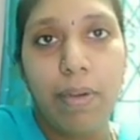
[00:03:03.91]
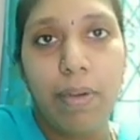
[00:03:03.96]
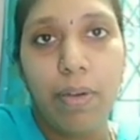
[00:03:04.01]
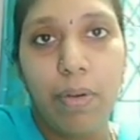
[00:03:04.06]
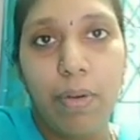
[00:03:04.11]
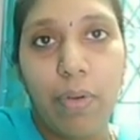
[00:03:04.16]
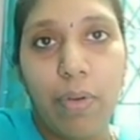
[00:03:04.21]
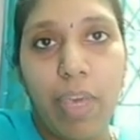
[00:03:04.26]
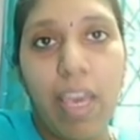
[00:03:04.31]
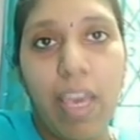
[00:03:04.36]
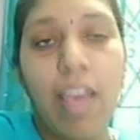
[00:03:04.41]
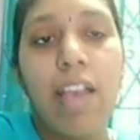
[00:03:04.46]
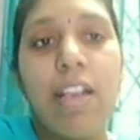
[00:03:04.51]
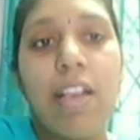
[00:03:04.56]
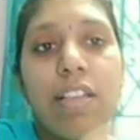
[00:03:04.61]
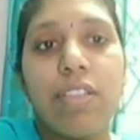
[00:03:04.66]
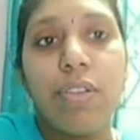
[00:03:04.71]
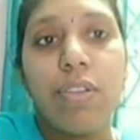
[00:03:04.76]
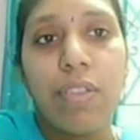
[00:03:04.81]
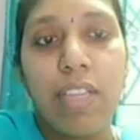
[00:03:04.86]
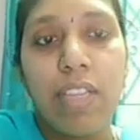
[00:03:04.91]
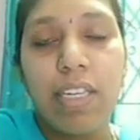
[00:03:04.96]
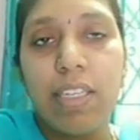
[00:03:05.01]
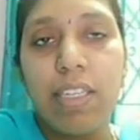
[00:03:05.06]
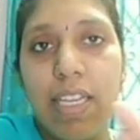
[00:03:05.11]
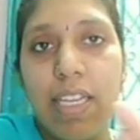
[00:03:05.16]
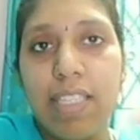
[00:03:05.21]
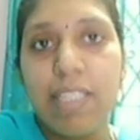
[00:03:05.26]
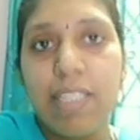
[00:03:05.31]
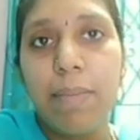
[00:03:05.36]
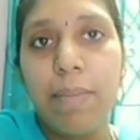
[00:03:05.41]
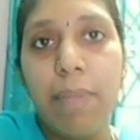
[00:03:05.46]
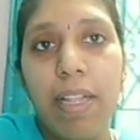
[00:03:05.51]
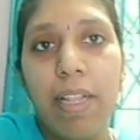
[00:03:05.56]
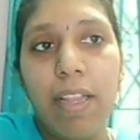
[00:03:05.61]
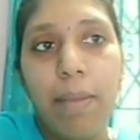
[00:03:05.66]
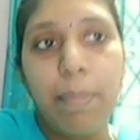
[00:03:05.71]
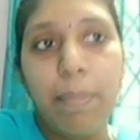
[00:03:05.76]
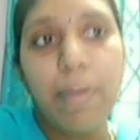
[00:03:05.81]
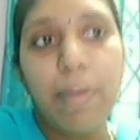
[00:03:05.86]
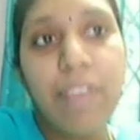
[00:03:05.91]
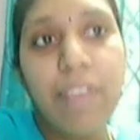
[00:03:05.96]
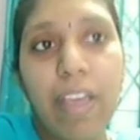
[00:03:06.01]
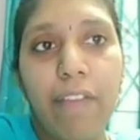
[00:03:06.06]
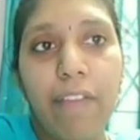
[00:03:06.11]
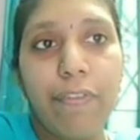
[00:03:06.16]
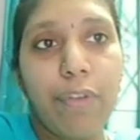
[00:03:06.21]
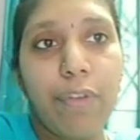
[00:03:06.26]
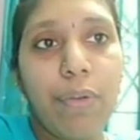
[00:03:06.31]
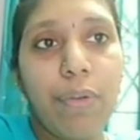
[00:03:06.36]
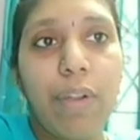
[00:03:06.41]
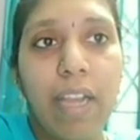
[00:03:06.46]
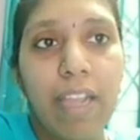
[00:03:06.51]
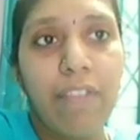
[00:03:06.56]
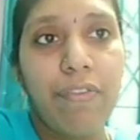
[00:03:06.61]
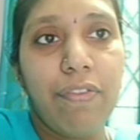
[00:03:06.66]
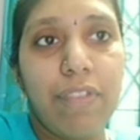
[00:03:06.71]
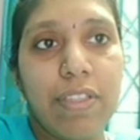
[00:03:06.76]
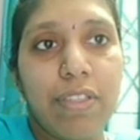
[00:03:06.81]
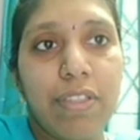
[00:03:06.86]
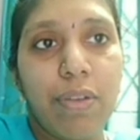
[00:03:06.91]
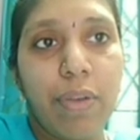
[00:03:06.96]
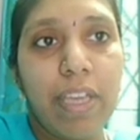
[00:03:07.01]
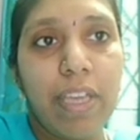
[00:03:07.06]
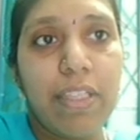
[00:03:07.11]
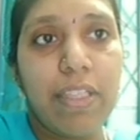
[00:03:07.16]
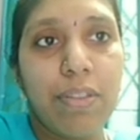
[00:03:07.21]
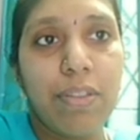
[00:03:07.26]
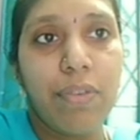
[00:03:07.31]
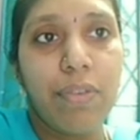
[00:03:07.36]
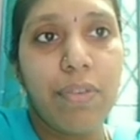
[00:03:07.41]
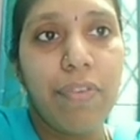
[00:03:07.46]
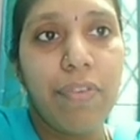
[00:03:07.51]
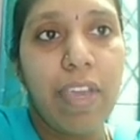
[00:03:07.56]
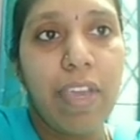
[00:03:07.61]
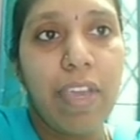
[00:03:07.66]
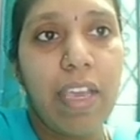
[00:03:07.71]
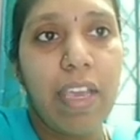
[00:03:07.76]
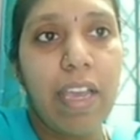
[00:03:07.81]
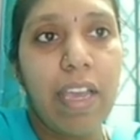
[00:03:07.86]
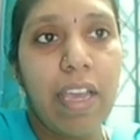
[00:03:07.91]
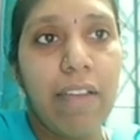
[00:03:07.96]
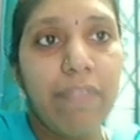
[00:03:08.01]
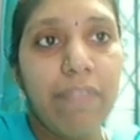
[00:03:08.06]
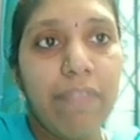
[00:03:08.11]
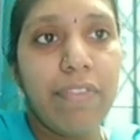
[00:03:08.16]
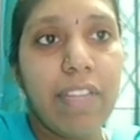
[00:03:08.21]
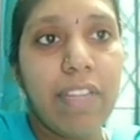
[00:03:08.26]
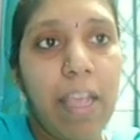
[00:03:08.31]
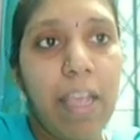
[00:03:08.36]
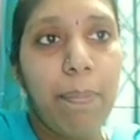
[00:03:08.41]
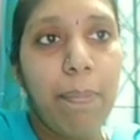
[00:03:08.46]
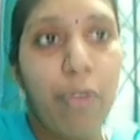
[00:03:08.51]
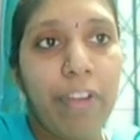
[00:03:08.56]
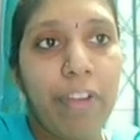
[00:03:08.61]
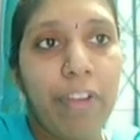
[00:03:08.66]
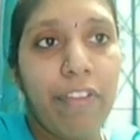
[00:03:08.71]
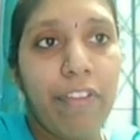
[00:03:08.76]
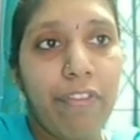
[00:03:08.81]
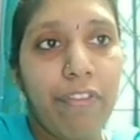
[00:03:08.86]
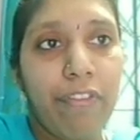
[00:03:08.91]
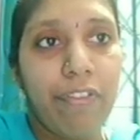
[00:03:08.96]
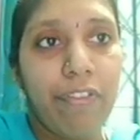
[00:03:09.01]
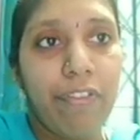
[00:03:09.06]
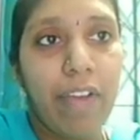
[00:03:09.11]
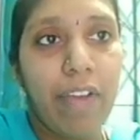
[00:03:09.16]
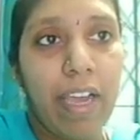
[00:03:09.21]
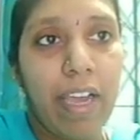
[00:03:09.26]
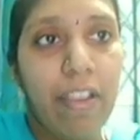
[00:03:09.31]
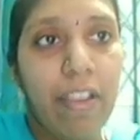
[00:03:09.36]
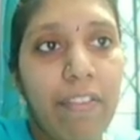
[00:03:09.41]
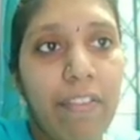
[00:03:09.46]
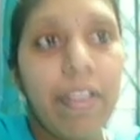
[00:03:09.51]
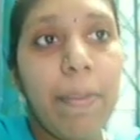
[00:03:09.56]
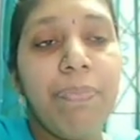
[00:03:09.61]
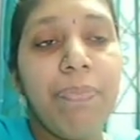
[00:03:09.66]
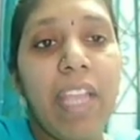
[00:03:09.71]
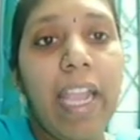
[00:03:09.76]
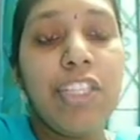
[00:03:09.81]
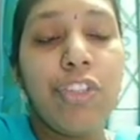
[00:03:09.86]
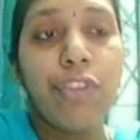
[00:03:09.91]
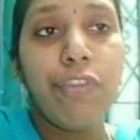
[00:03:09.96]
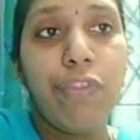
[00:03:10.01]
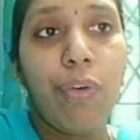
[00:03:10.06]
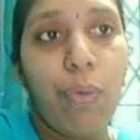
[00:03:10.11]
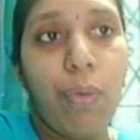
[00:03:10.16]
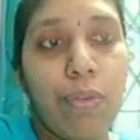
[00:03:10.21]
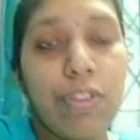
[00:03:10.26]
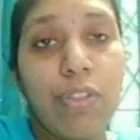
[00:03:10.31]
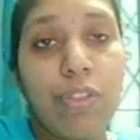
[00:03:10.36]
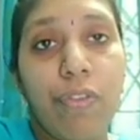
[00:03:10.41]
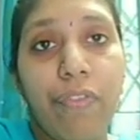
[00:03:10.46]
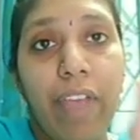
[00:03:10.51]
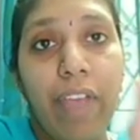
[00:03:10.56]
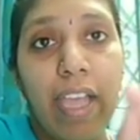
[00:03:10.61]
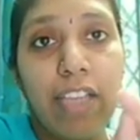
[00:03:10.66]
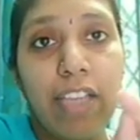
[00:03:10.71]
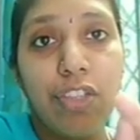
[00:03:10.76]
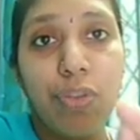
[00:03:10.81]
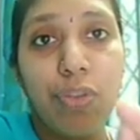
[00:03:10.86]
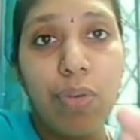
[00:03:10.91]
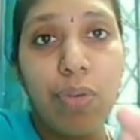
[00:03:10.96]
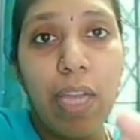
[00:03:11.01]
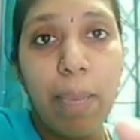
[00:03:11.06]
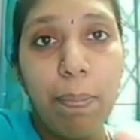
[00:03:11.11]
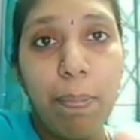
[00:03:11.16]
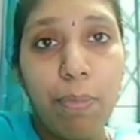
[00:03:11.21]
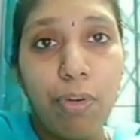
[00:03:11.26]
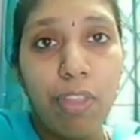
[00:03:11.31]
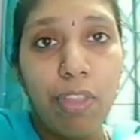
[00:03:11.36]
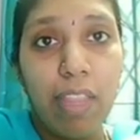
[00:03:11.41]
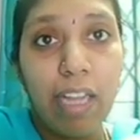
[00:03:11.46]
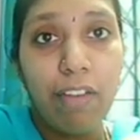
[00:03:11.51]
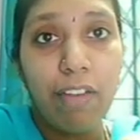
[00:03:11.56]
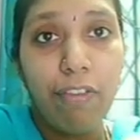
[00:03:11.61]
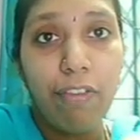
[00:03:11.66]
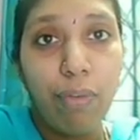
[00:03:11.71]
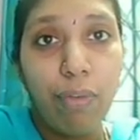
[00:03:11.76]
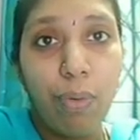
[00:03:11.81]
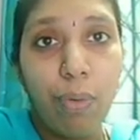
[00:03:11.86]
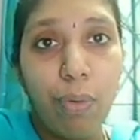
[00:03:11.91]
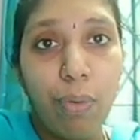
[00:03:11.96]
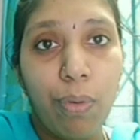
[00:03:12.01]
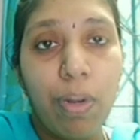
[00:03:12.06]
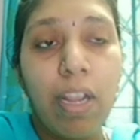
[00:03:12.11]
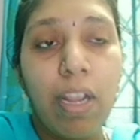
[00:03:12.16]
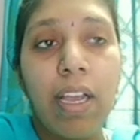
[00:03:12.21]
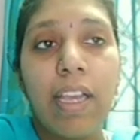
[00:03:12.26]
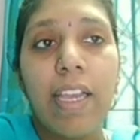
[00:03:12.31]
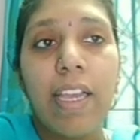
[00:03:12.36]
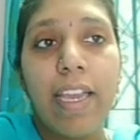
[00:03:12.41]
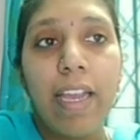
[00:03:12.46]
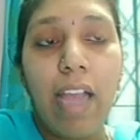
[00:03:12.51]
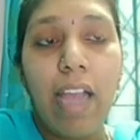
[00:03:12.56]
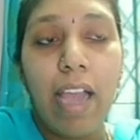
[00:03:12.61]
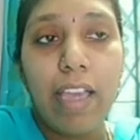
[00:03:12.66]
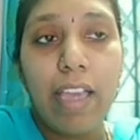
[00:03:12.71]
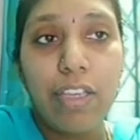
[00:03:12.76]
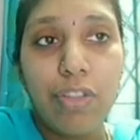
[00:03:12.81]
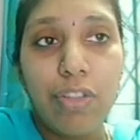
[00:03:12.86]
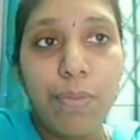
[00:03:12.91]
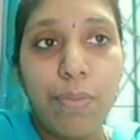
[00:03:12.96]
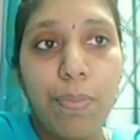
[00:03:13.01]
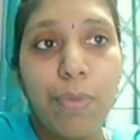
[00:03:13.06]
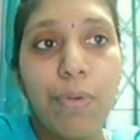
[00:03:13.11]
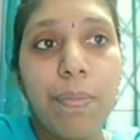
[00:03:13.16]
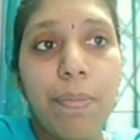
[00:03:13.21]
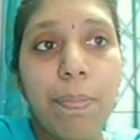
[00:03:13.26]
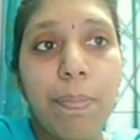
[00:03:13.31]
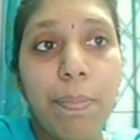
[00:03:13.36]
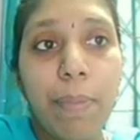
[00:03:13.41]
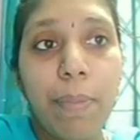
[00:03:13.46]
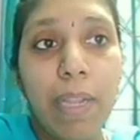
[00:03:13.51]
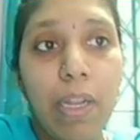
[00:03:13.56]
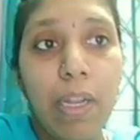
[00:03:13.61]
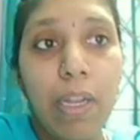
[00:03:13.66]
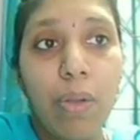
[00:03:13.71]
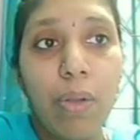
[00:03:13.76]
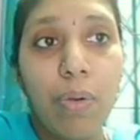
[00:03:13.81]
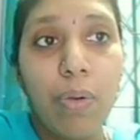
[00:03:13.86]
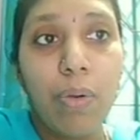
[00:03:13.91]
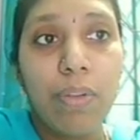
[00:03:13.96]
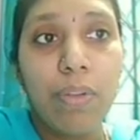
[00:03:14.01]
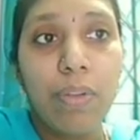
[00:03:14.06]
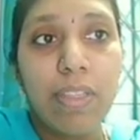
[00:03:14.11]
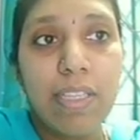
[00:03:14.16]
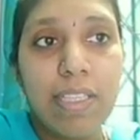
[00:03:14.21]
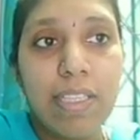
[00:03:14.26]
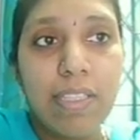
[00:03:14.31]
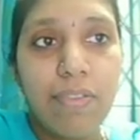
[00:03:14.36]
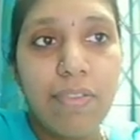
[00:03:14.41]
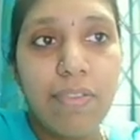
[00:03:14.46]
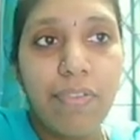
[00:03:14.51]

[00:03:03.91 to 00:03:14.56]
Okay, so the decimal number we have to write first. Okay, so we have 3.5 into 4. So where should I put that 4? I should put below this 5.